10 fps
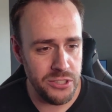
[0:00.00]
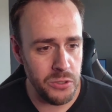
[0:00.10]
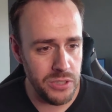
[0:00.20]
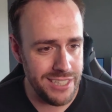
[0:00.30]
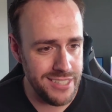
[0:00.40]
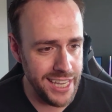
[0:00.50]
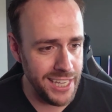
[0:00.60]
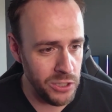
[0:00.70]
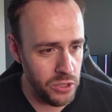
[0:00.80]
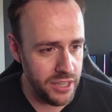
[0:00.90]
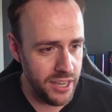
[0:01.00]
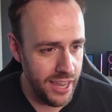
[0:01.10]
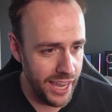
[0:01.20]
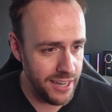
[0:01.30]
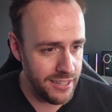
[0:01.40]
So let's take a look
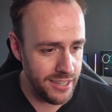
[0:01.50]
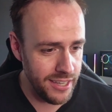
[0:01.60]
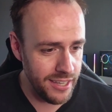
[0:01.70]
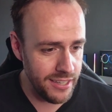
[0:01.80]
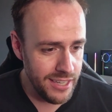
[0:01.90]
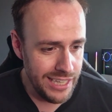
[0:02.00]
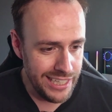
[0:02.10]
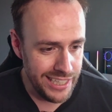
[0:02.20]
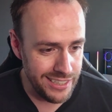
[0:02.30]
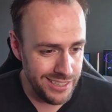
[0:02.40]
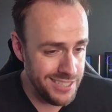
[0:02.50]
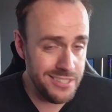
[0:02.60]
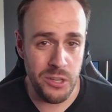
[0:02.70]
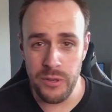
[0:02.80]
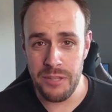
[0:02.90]
and
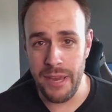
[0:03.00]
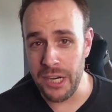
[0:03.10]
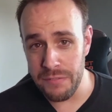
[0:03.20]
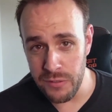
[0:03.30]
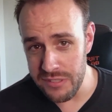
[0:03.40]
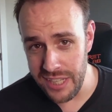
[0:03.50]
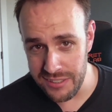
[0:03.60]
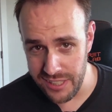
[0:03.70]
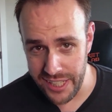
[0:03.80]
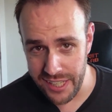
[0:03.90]
listen to what the microphone sounds